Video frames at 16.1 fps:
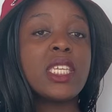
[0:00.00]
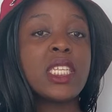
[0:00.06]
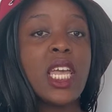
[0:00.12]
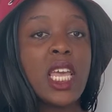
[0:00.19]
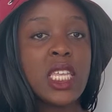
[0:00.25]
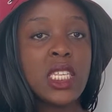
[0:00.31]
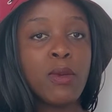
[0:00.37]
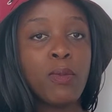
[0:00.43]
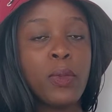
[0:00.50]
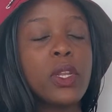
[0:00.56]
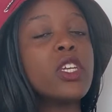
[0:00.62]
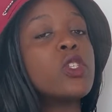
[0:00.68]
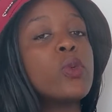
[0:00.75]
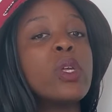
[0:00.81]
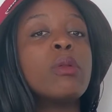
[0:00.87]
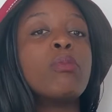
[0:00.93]
Day is a
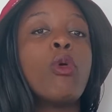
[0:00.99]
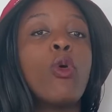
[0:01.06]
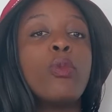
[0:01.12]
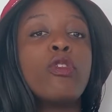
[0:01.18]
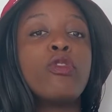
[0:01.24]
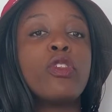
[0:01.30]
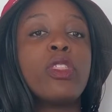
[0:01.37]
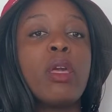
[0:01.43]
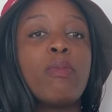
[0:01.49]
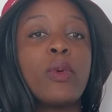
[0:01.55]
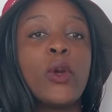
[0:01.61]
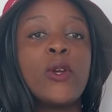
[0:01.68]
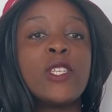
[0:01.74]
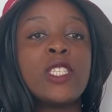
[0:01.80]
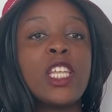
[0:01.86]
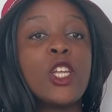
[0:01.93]
bittersweet moment for them
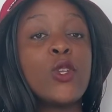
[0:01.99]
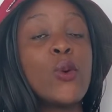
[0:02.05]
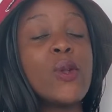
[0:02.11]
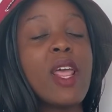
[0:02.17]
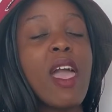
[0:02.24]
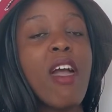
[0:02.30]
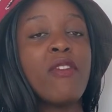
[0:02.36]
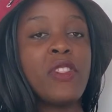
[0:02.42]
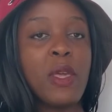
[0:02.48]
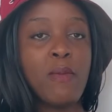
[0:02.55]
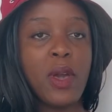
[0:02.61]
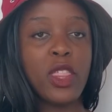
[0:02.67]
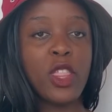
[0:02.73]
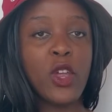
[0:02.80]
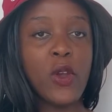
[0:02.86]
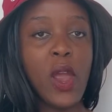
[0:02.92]
because they don't have
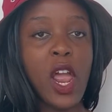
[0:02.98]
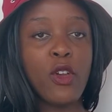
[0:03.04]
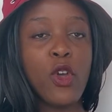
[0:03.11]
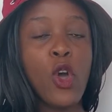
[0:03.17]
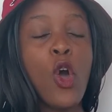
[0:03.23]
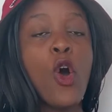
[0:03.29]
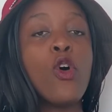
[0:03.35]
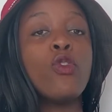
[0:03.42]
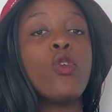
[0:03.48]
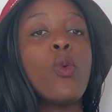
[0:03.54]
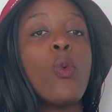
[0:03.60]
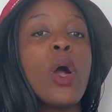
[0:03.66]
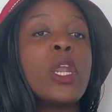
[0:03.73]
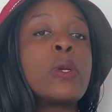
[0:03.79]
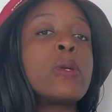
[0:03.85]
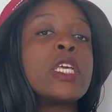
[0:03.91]
their mother around
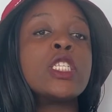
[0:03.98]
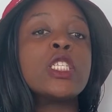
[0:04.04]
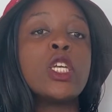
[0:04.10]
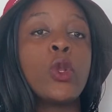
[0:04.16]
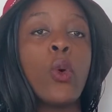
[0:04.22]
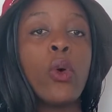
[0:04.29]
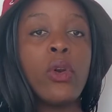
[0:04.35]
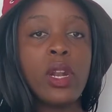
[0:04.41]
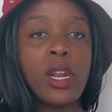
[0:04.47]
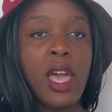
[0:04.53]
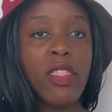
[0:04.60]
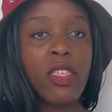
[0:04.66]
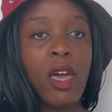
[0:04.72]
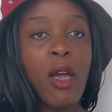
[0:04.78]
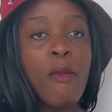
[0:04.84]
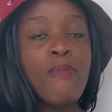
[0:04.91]
for one reason or
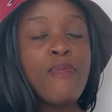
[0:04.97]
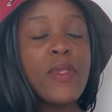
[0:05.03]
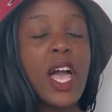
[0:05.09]
another.